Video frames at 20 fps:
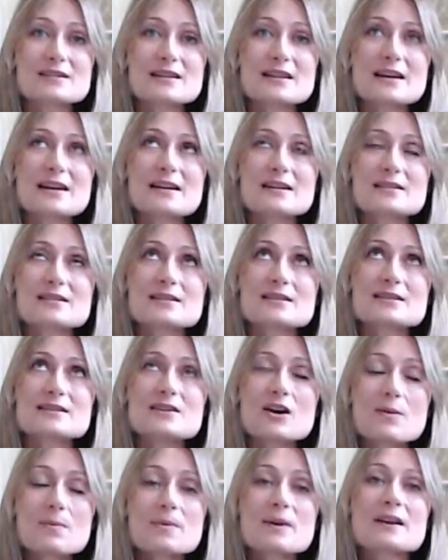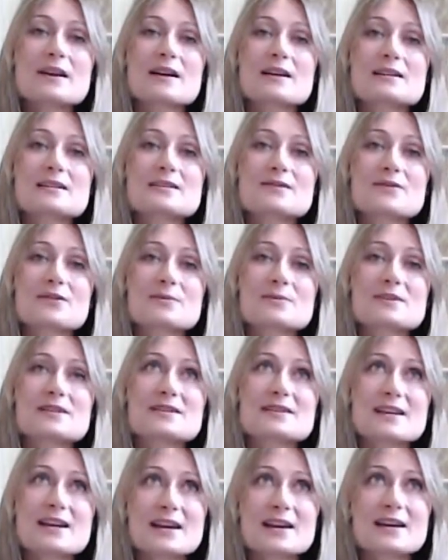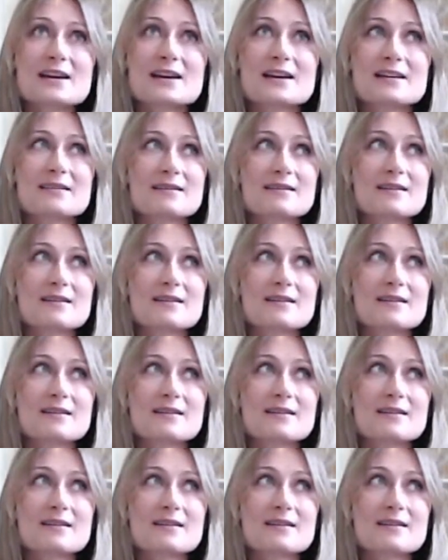that are stopping us from seeing